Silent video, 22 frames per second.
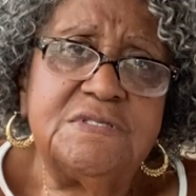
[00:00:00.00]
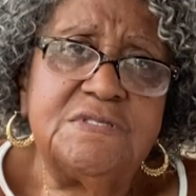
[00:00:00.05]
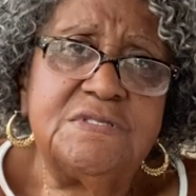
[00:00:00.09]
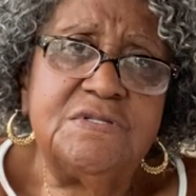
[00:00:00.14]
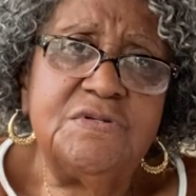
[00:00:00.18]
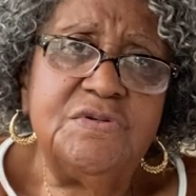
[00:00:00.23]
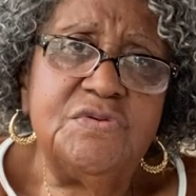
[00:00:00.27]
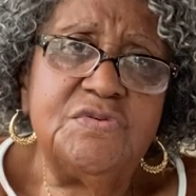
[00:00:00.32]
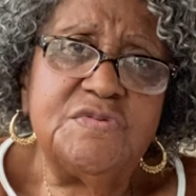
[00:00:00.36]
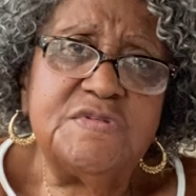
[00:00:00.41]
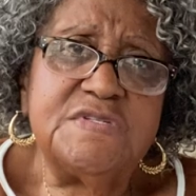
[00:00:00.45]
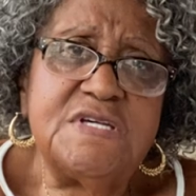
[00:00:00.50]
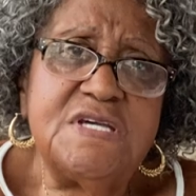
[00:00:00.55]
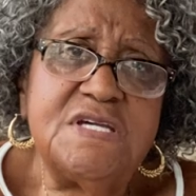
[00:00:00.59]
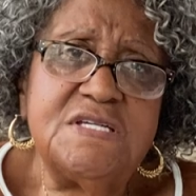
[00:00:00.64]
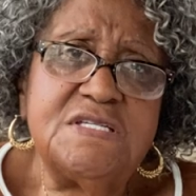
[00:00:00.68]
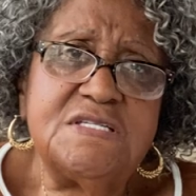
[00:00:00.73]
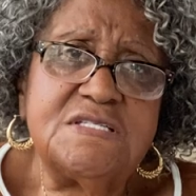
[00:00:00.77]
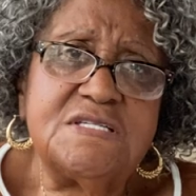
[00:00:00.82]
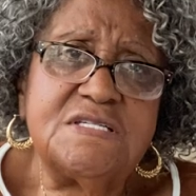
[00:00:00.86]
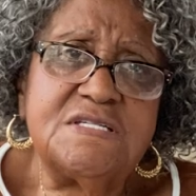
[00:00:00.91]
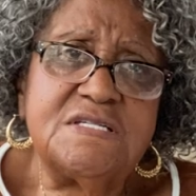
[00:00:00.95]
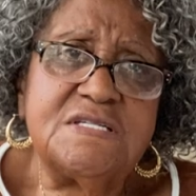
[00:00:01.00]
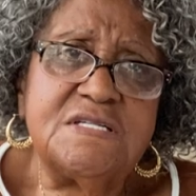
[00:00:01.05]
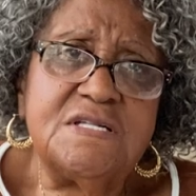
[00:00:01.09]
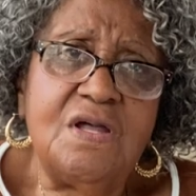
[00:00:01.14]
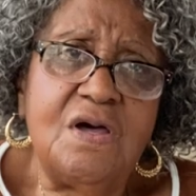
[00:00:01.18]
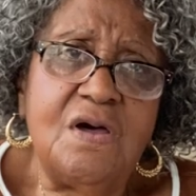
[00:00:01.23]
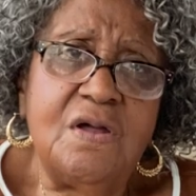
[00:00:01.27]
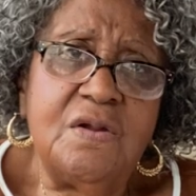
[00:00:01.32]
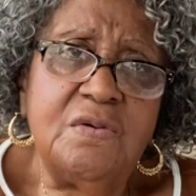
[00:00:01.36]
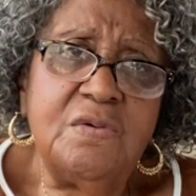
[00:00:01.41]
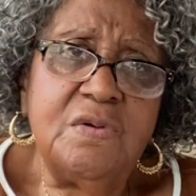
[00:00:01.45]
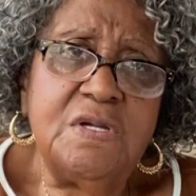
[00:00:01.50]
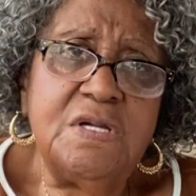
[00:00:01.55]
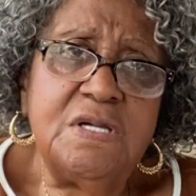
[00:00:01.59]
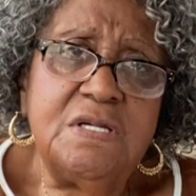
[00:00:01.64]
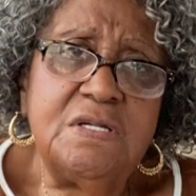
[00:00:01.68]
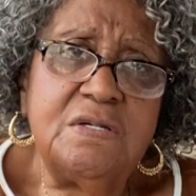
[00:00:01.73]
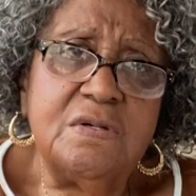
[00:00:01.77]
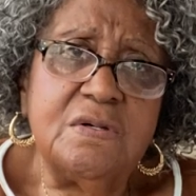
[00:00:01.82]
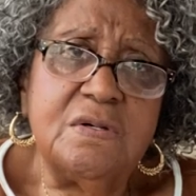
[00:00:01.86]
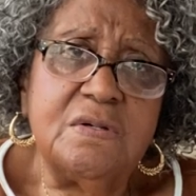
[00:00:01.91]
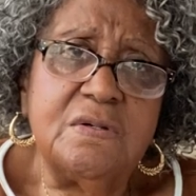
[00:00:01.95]
do you say
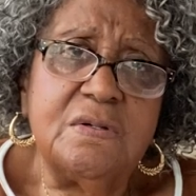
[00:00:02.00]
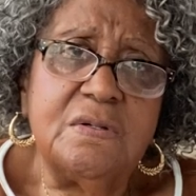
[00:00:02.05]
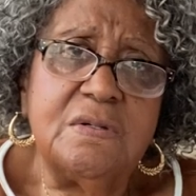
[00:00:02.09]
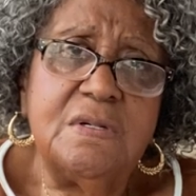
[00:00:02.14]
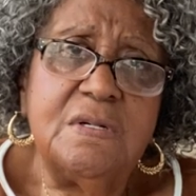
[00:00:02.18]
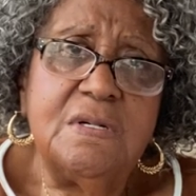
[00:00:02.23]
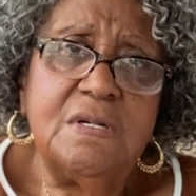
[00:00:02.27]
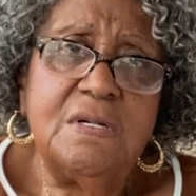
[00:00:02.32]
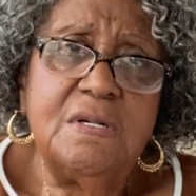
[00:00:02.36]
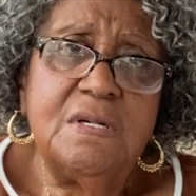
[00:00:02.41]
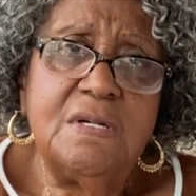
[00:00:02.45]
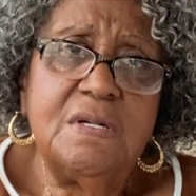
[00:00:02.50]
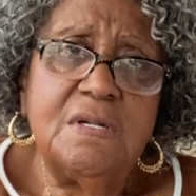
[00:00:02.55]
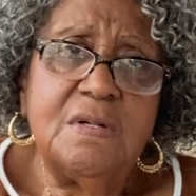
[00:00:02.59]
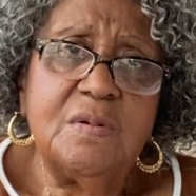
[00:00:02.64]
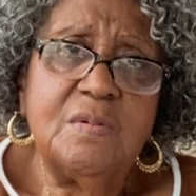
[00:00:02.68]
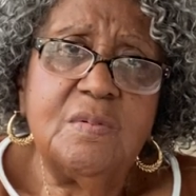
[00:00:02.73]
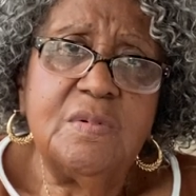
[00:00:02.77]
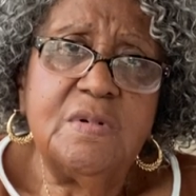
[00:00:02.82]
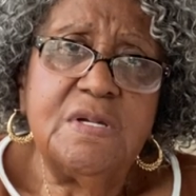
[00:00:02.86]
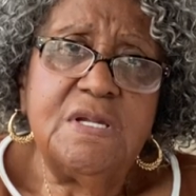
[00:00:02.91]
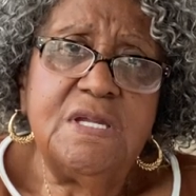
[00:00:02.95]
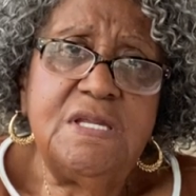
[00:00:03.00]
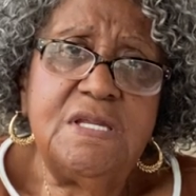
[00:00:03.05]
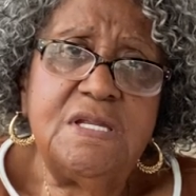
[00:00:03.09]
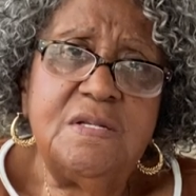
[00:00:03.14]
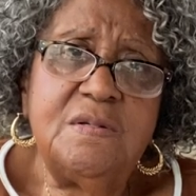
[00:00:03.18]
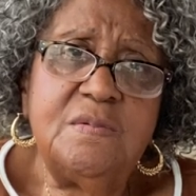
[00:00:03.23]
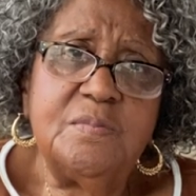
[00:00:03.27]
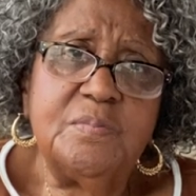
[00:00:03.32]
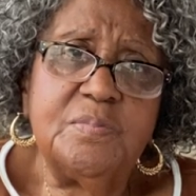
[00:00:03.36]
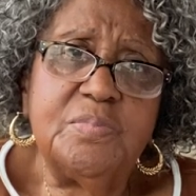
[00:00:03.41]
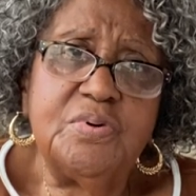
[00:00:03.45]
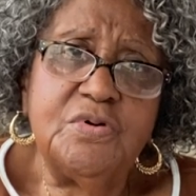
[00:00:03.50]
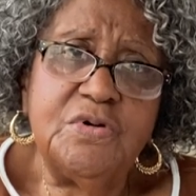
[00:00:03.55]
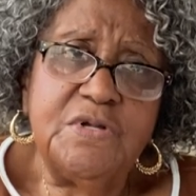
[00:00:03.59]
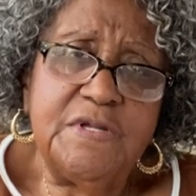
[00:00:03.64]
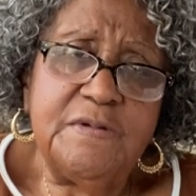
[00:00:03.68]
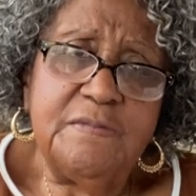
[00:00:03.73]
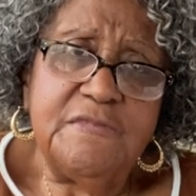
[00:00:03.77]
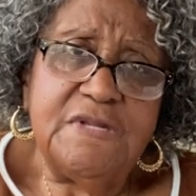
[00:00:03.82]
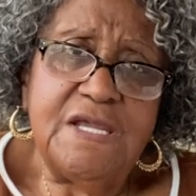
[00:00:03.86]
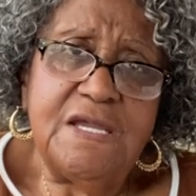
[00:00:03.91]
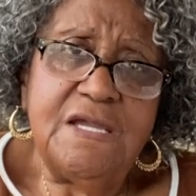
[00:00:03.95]
slaughtering, or he didn't put
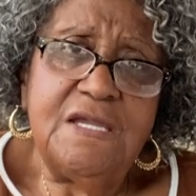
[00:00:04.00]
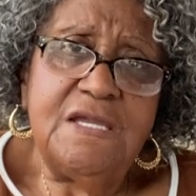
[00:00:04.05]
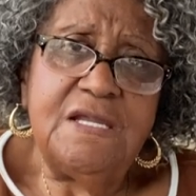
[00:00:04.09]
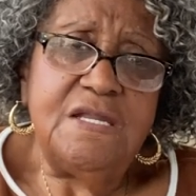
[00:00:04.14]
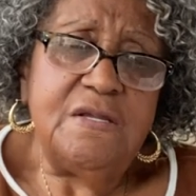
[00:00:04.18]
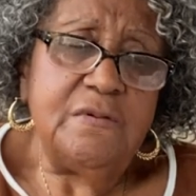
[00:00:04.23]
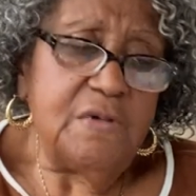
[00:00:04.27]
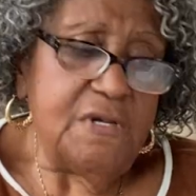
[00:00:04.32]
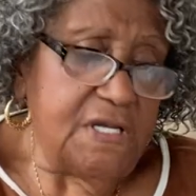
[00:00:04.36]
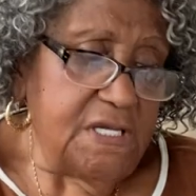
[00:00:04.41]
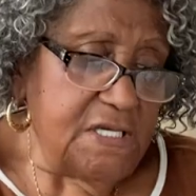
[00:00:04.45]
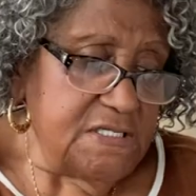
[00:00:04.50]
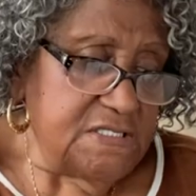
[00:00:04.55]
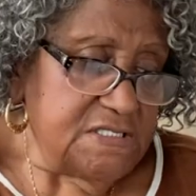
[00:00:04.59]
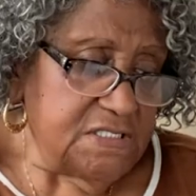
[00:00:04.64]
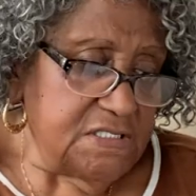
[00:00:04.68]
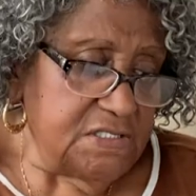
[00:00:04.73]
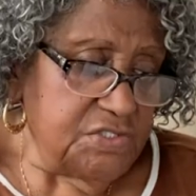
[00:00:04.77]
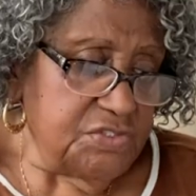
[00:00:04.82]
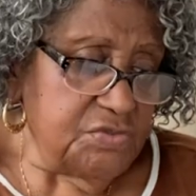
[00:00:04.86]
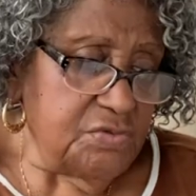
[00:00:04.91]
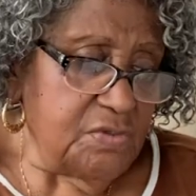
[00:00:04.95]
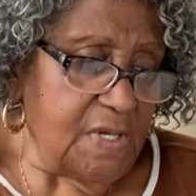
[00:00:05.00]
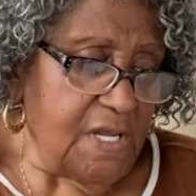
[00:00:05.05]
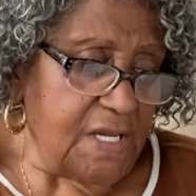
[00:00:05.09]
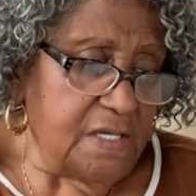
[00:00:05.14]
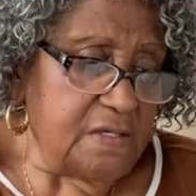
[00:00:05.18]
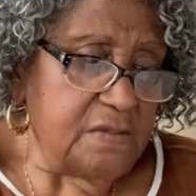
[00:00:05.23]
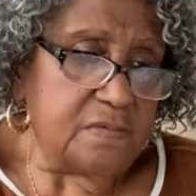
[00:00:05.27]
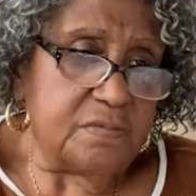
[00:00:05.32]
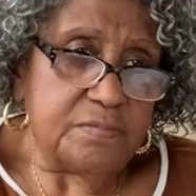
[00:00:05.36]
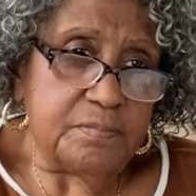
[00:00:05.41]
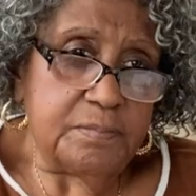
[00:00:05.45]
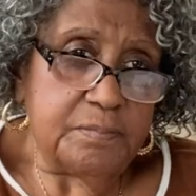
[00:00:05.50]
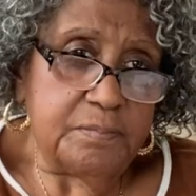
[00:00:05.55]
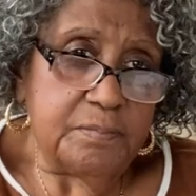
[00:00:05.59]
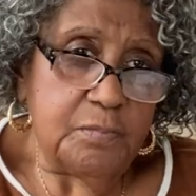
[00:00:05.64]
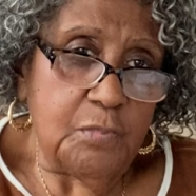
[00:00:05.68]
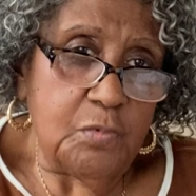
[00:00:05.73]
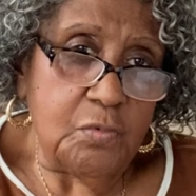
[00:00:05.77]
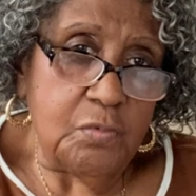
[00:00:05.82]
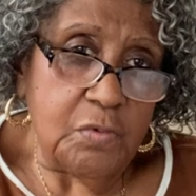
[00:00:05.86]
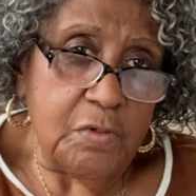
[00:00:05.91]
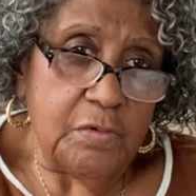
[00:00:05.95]
him down. Anyway, he said, "You ate
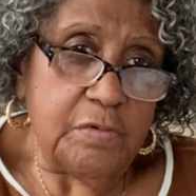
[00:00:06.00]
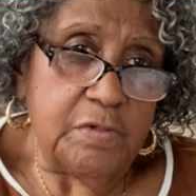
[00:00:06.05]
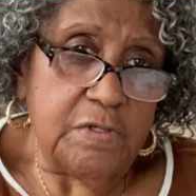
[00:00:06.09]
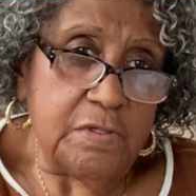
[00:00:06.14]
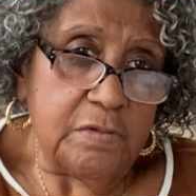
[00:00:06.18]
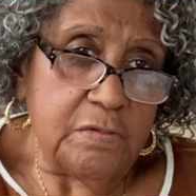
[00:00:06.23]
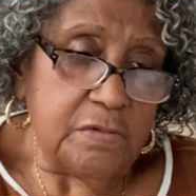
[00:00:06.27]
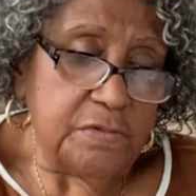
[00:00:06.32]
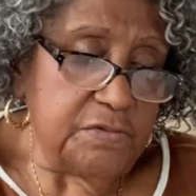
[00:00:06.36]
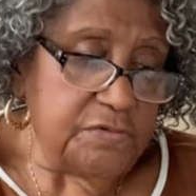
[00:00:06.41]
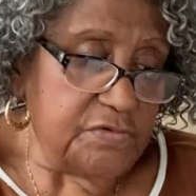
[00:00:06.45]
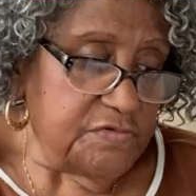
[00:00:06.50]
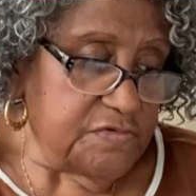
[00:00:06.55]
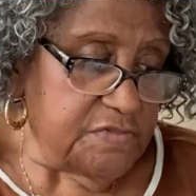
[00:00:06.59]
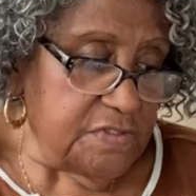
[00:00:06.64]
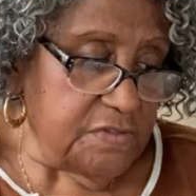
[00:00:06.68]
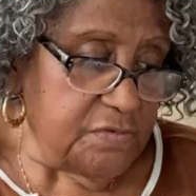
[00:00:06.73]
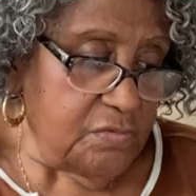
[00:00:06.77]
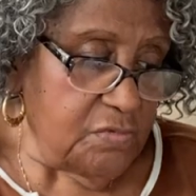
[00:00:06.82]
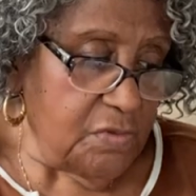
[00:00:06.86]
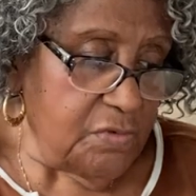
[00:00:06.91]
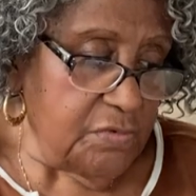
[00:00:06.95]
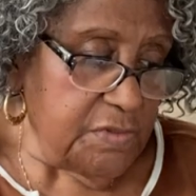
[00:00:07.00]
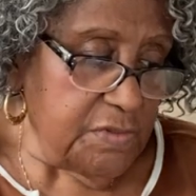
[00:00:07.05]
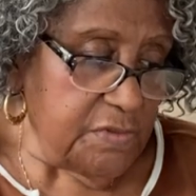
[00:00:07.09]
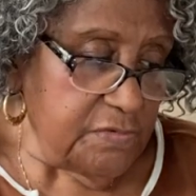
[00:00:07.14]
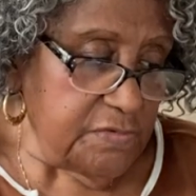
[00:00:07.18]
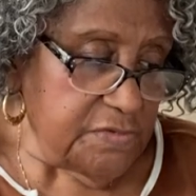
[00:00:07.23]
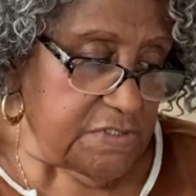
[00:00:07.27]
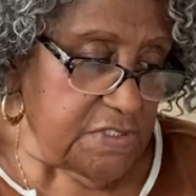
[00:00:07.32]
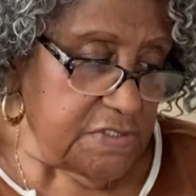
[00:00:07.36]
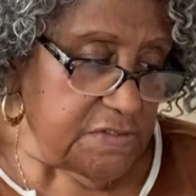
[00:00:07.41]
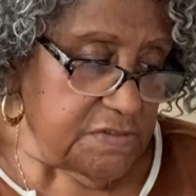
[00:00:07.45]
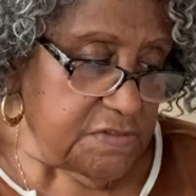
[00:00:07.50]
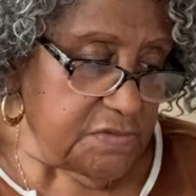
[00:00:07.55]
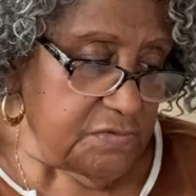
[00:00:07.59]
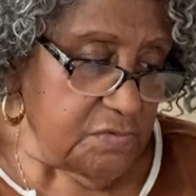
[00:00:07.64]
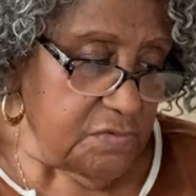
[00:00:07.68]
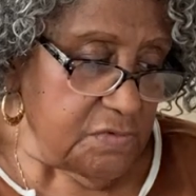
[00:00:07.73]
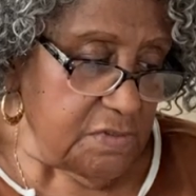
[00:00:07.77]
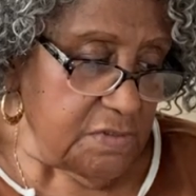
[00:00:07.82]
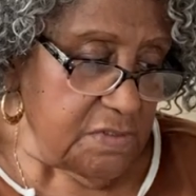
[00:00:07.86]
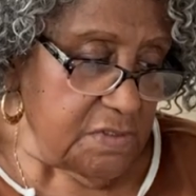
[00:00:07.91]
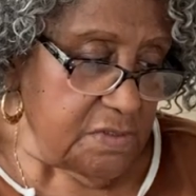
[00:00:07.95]
Rodeo and you said Rodeo tasted
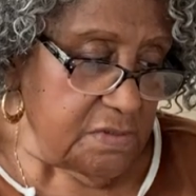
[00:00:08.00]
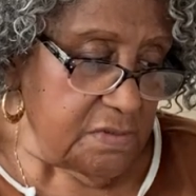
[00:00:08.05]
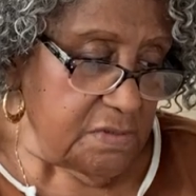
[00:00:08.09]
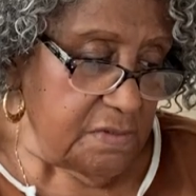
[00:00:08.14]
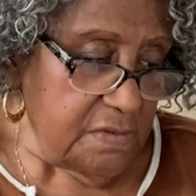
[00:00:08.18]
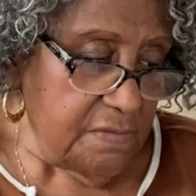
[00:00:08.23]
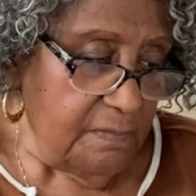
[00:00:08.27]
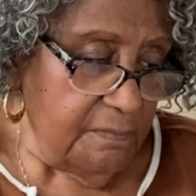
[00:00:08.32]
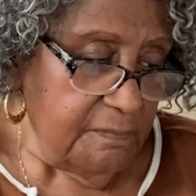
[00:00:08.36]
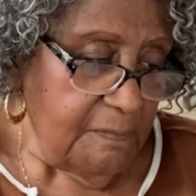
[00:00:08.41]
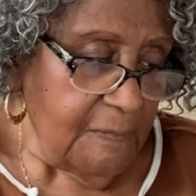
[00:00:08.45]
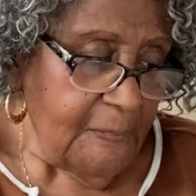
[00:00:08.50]
really good."